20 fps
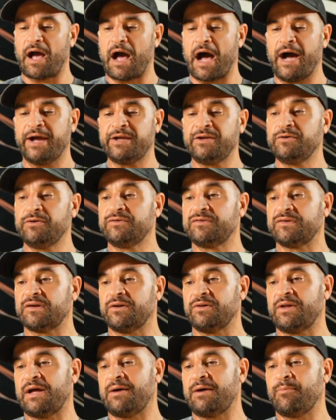use it a
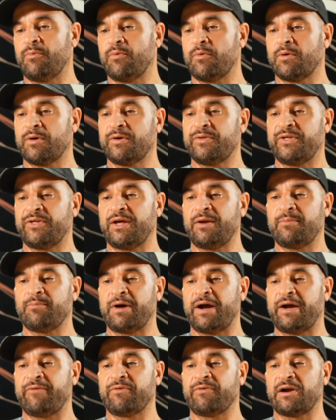lot more than
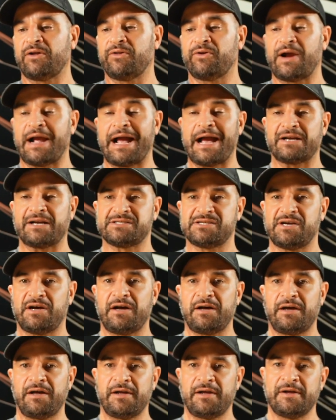my regular
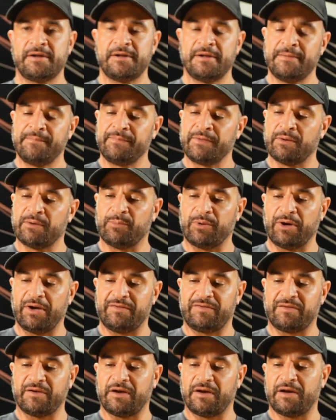hacksaw,
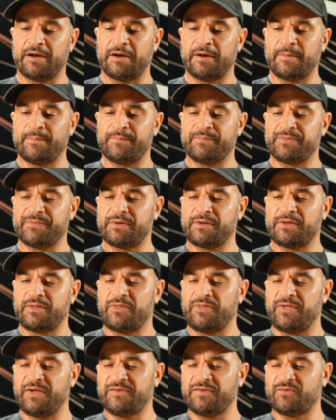but
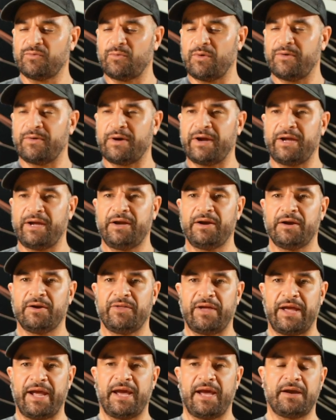this one right here,
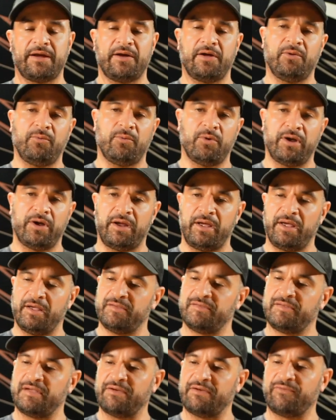the handheld one,
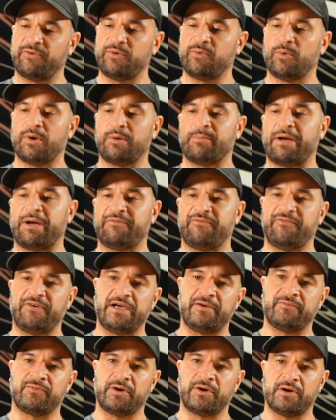is definitely one of my
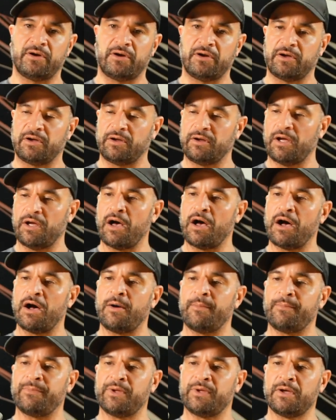favorite
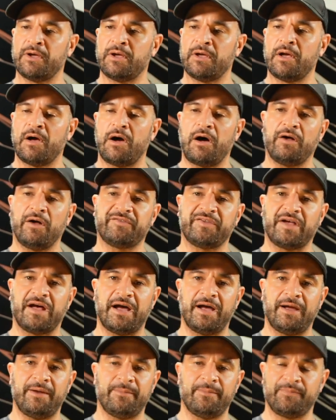
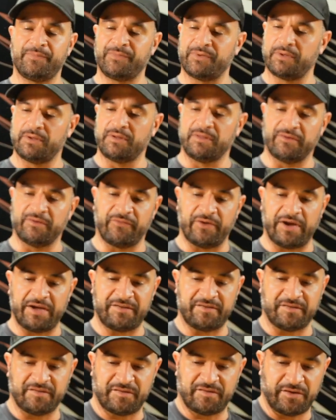all-time
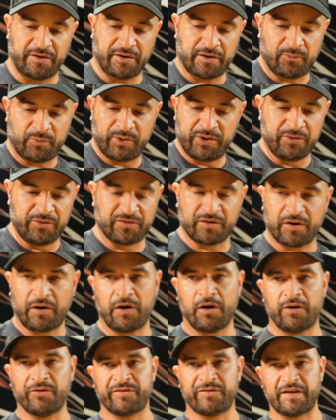devices here. We use it
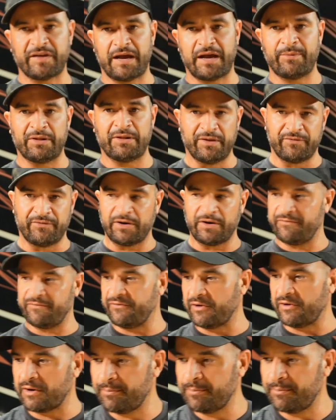all the time. I live on a farm.